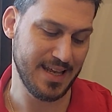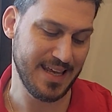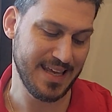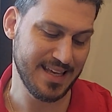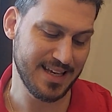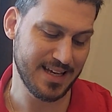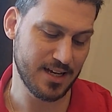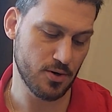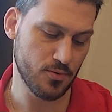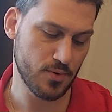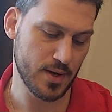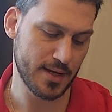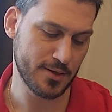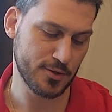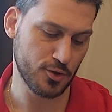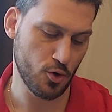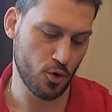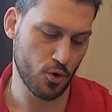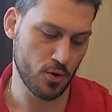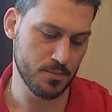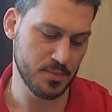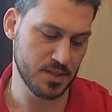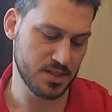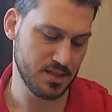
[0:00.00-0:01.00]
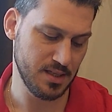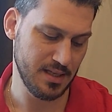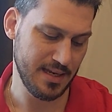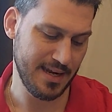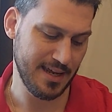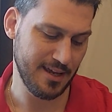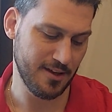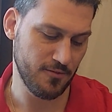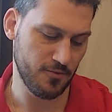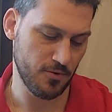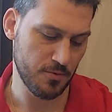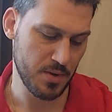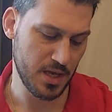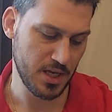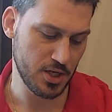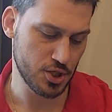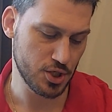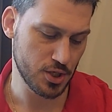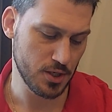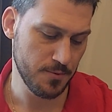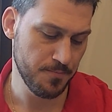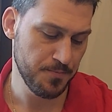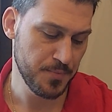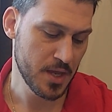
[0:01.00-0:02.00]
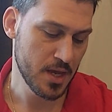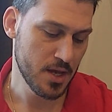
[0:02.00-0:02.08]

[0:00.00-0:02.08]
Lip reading: incorrect or misleading information